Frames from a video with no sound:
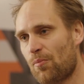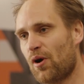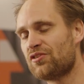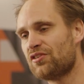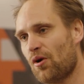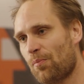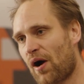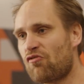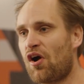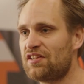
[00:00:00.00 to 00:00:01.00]
but
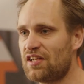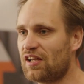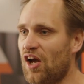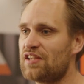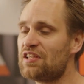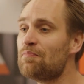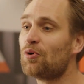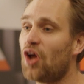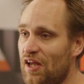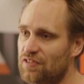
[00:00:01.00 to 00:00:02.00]
by writing
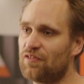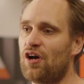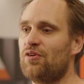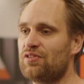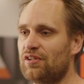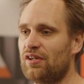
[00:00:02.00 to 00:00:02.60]
simple lines of code.